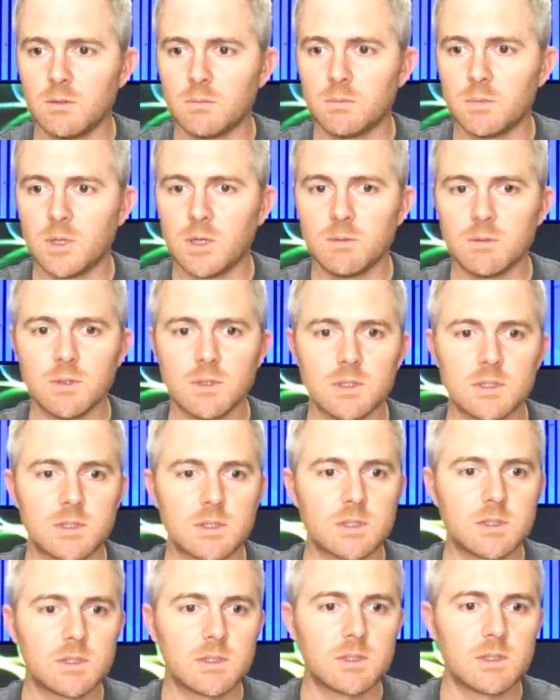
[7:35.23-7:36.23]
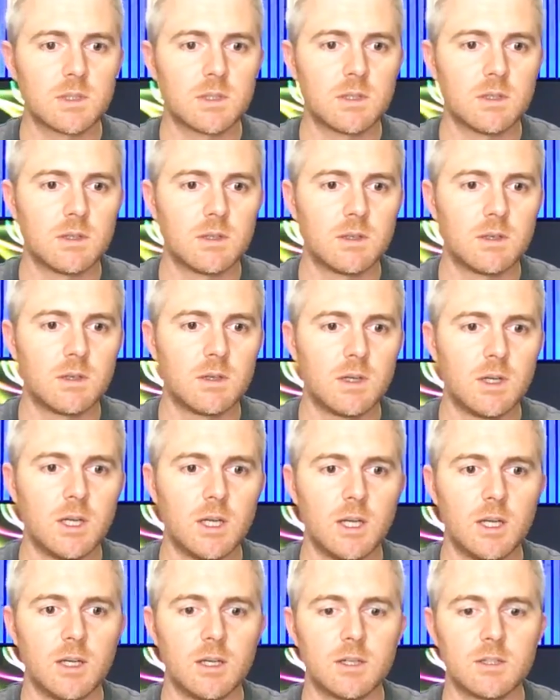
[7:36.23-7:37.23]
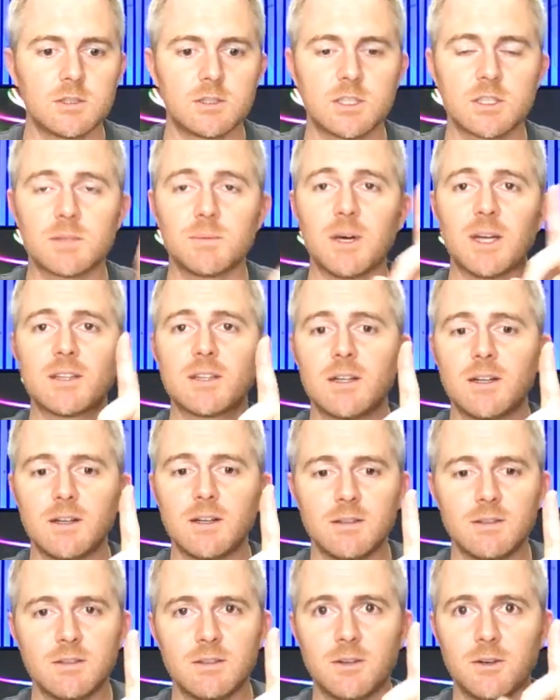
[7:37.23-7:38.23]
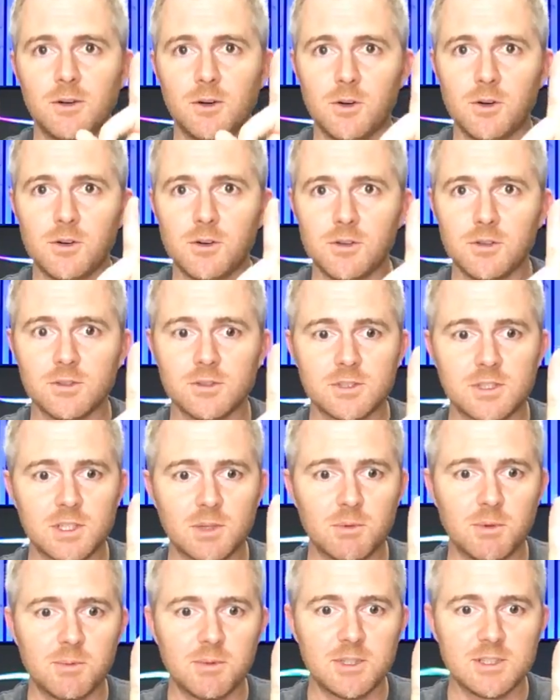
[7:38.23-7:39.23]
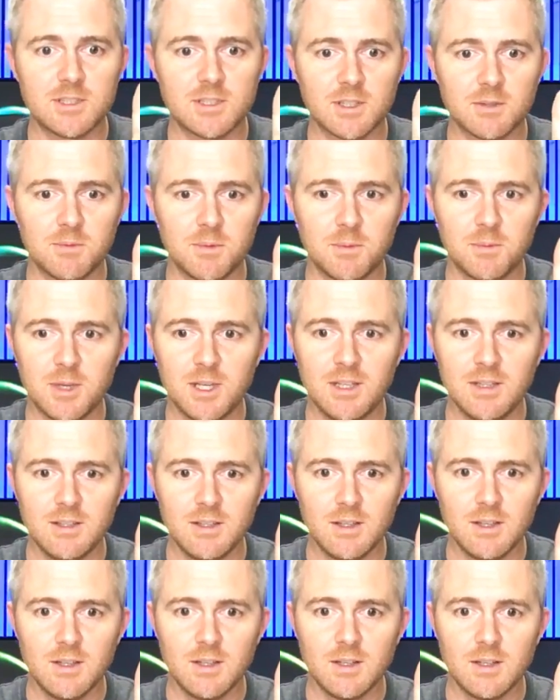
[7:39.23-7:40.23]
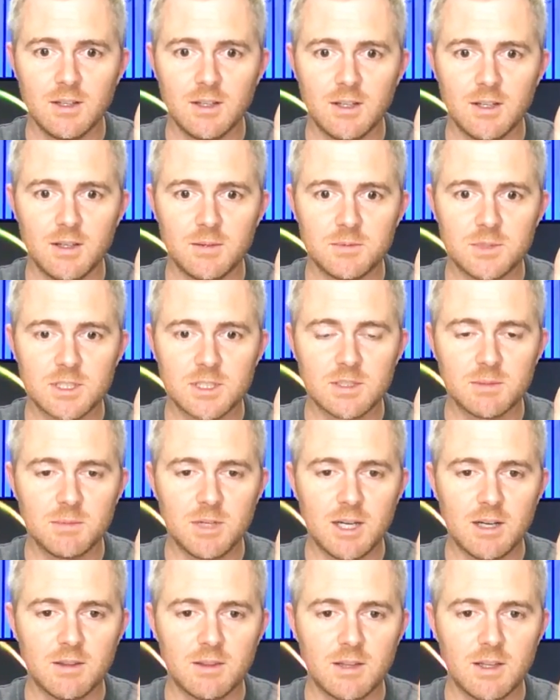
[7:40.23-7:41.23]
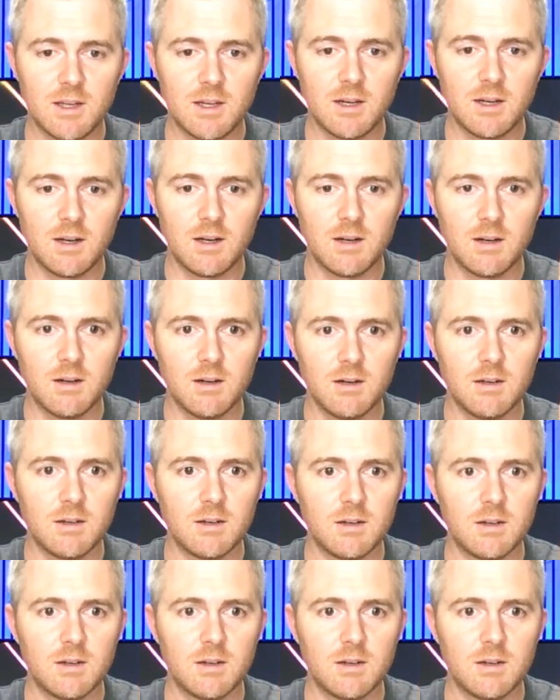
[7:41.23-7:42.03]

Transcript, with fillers: Publish. Just about there. Oh, stick with me. Stick with me. I'm just about there.